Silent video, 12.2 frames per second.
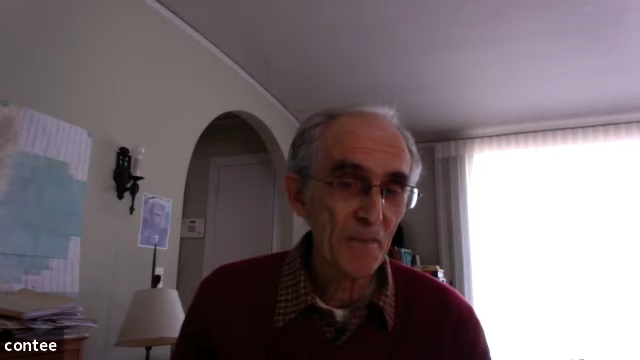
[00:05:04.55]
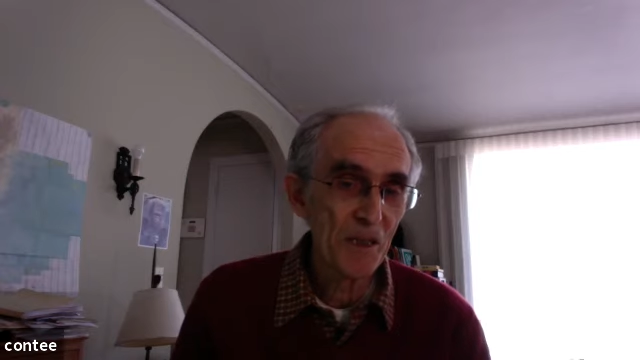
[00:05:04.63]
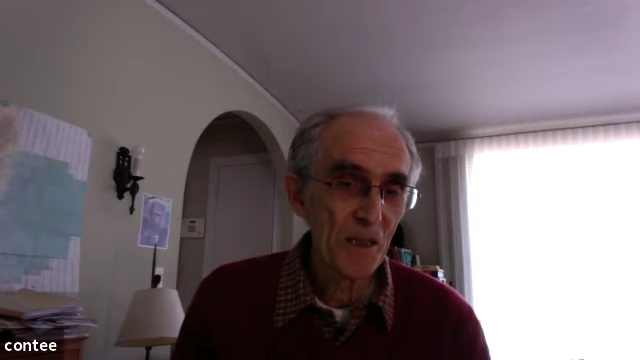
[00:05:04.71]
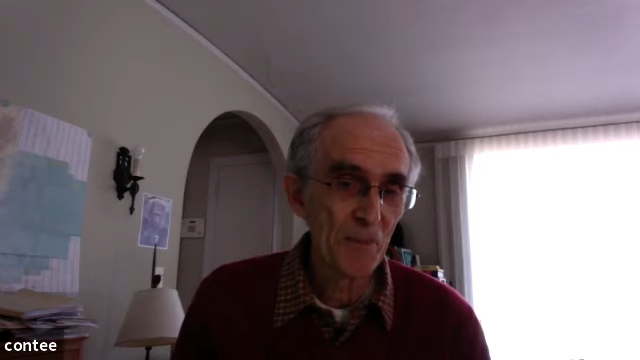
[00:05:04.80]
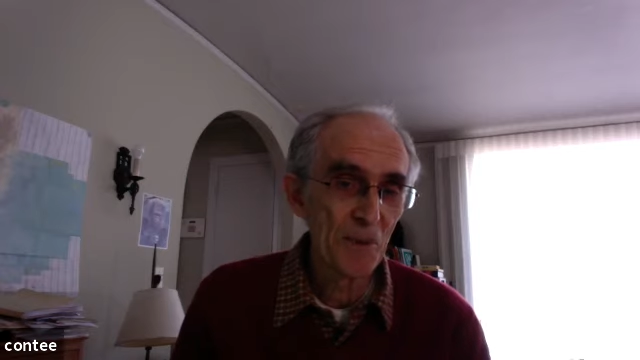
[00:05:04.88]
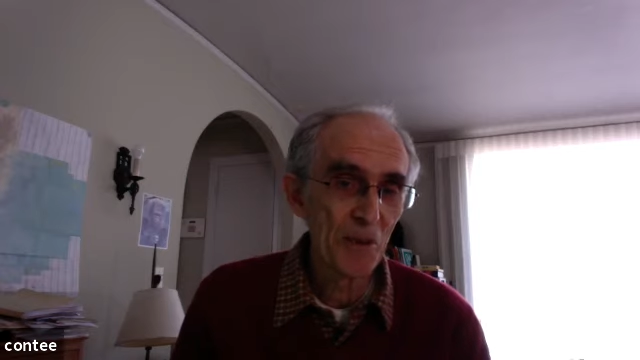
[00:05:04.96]

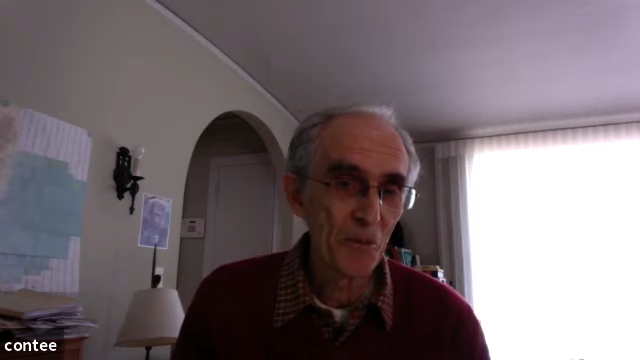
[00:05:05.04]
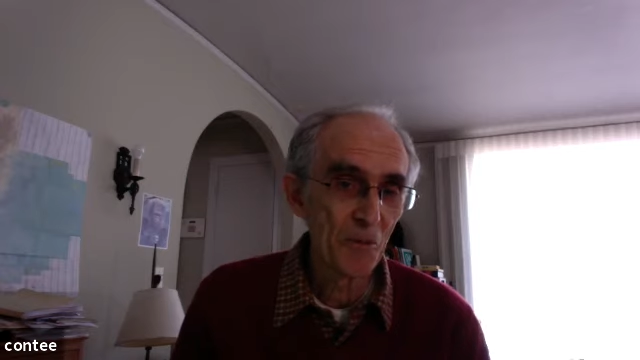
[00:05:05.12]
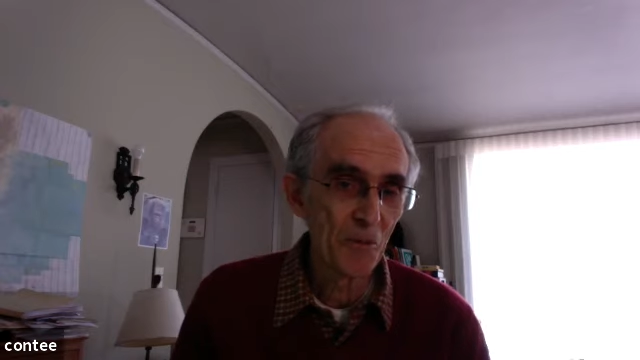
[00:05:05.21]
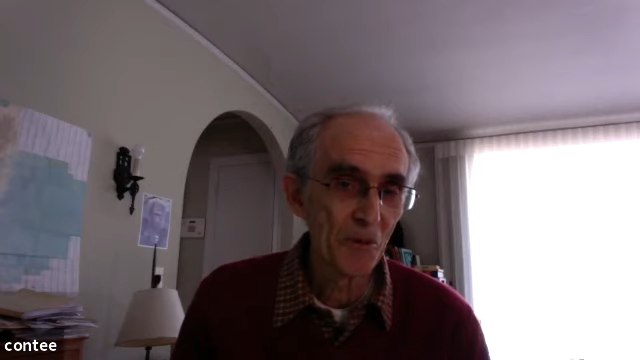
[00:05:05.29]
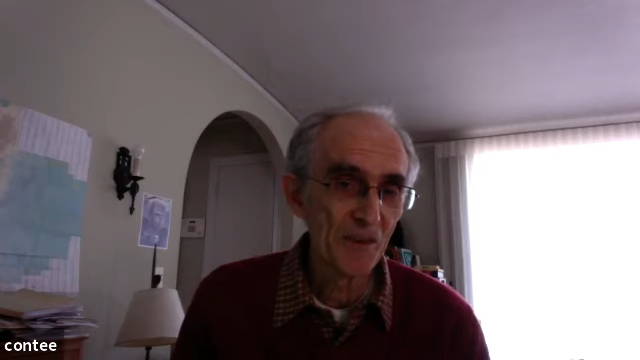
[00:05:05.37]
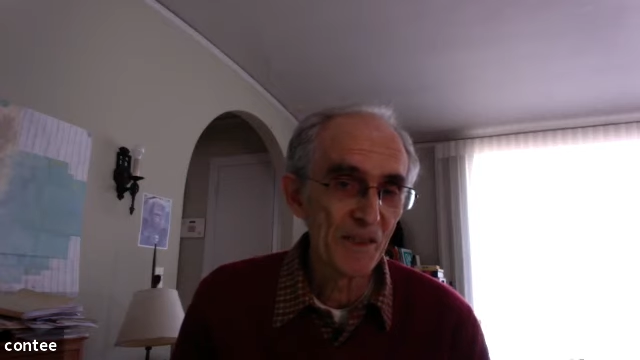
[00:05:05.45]
TPR
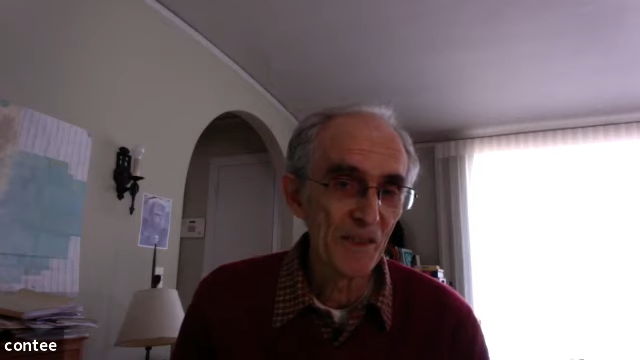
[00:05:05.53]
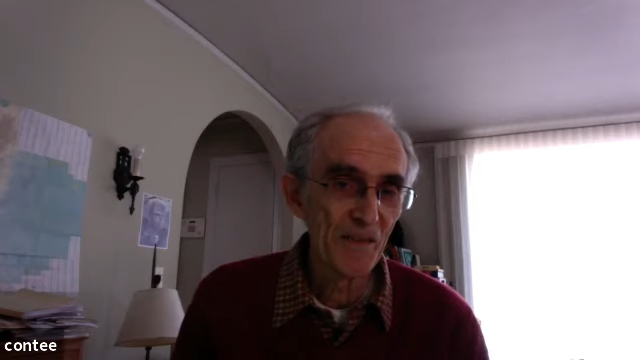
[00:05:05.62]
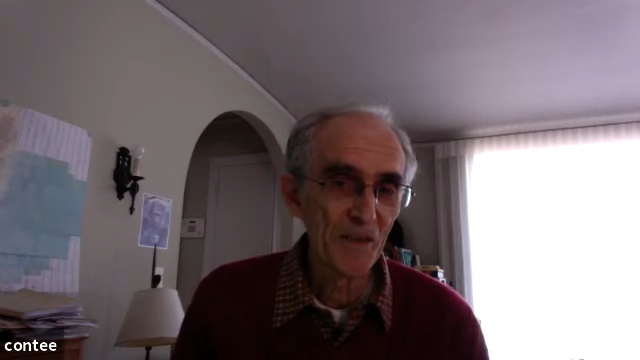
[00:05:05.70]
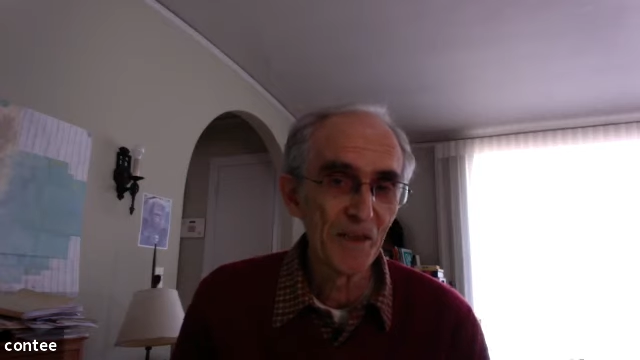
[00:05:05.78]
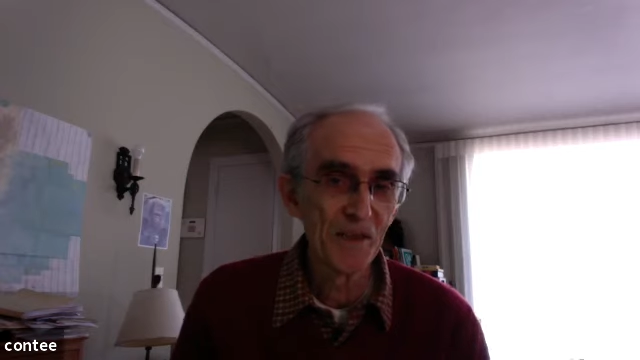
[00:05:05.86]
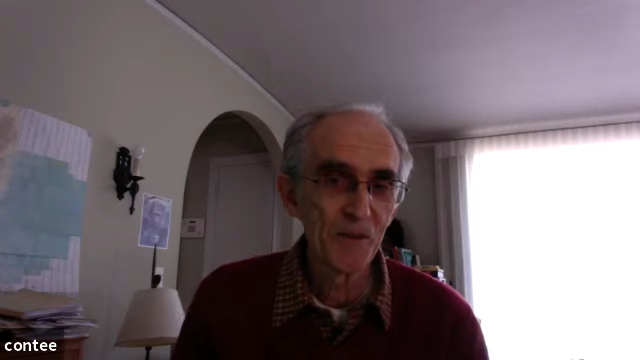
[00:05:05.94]
was
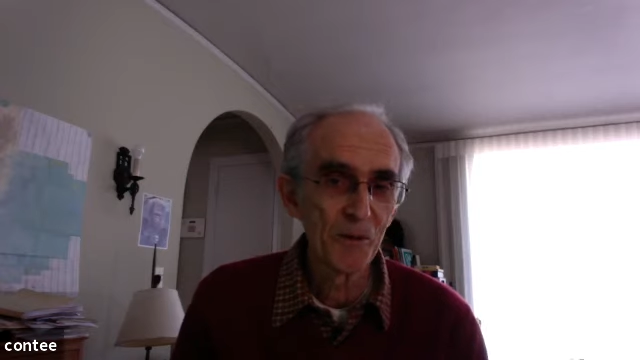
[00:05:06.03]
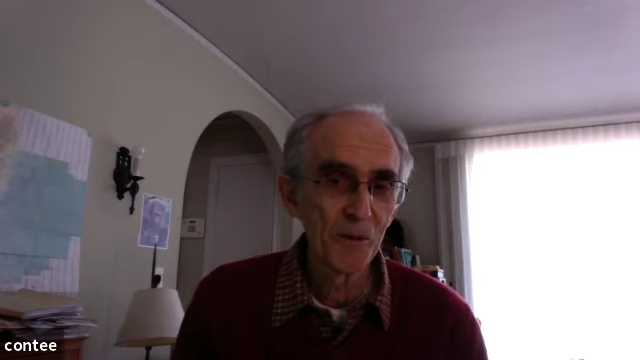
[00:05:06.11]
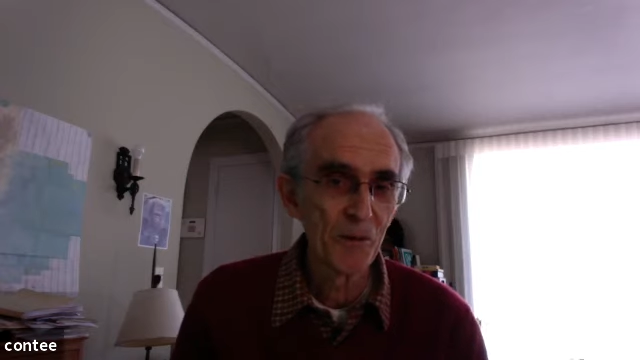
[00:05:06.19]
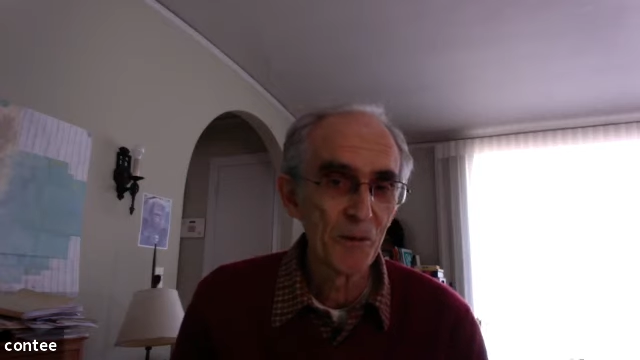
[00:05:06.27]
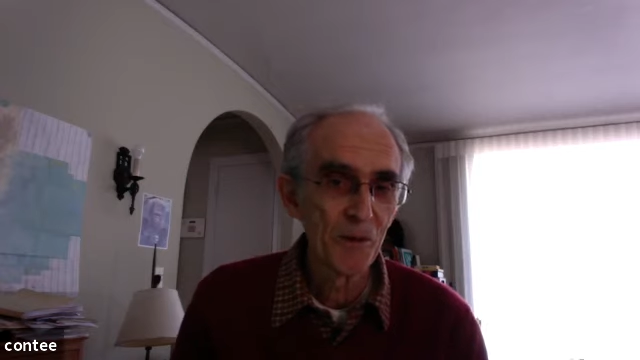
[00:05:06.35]
given to